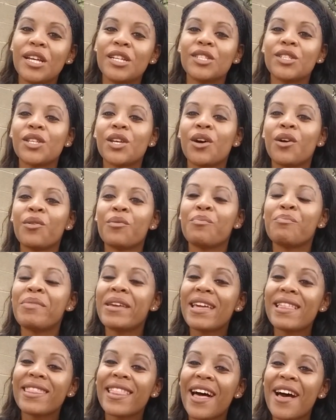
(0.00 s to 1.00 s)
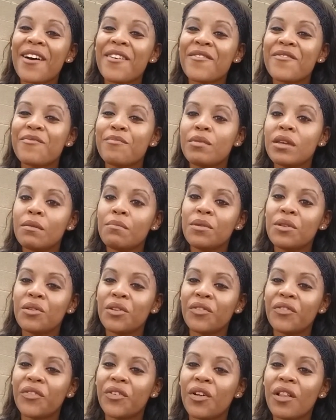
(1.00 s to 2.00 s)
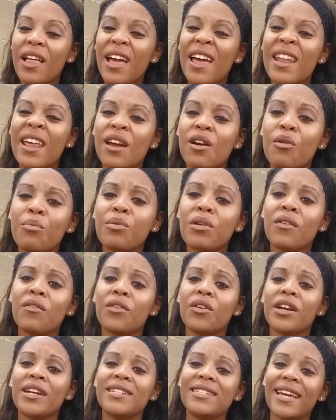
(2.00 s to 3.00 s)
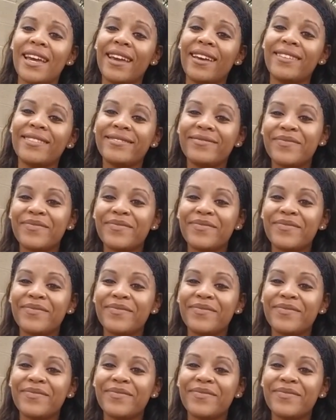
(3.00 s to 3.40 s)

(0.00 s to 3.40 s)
So be loved, be beautiful, and I hope you have a great day.